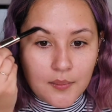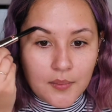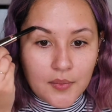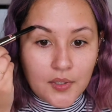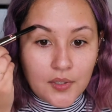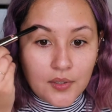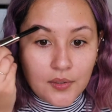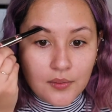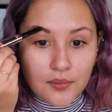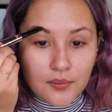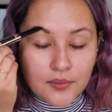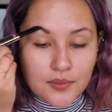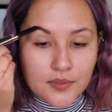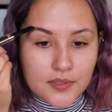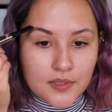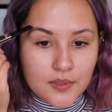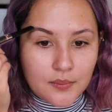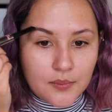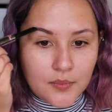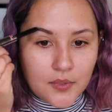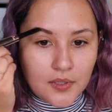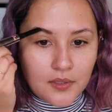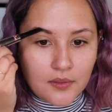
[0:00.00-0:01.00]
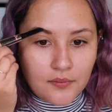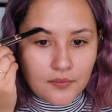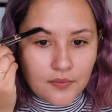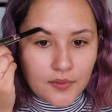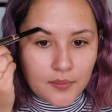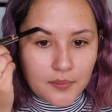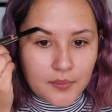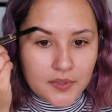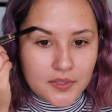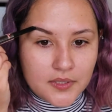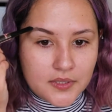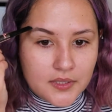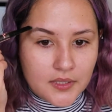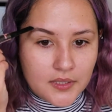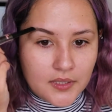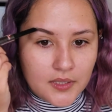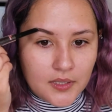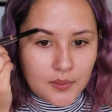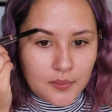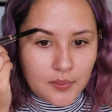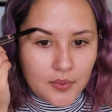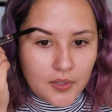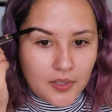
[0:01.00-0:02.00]
knew someone from a
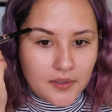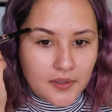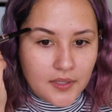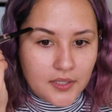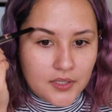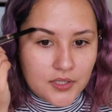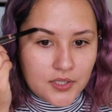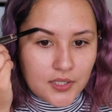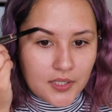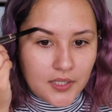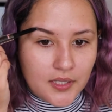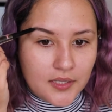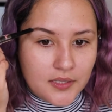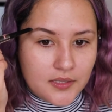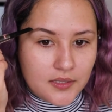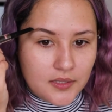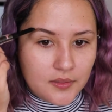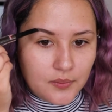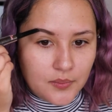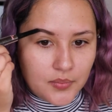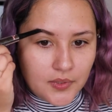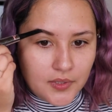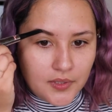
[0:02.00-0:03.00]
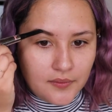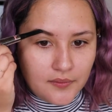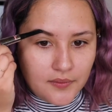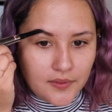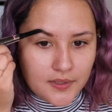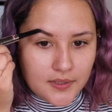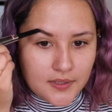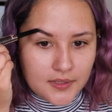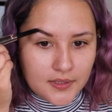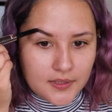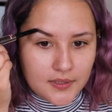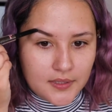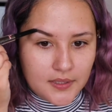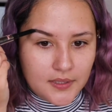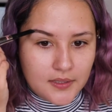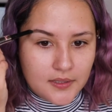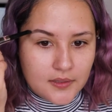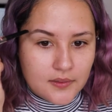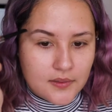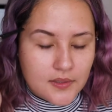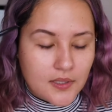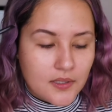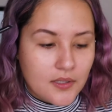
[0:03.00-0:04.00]
study abroad that she had done previously. And
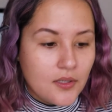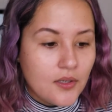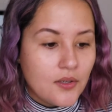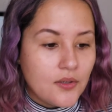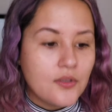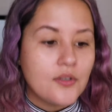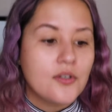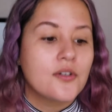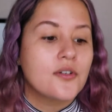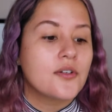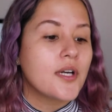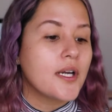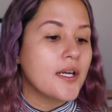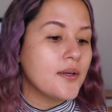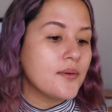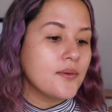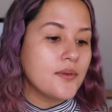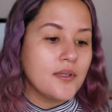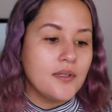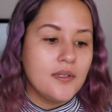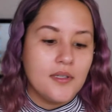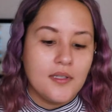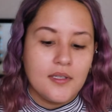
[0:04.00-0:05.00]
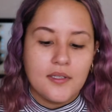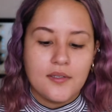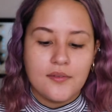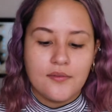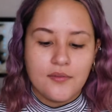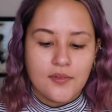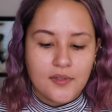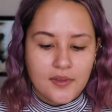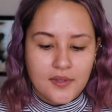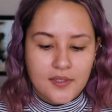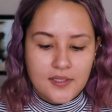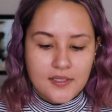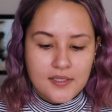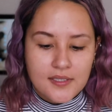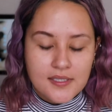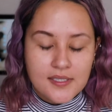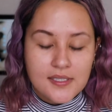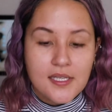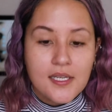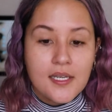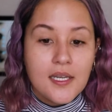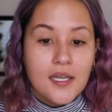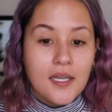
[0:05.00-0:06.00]
I was like, oh great, we're gonna live with this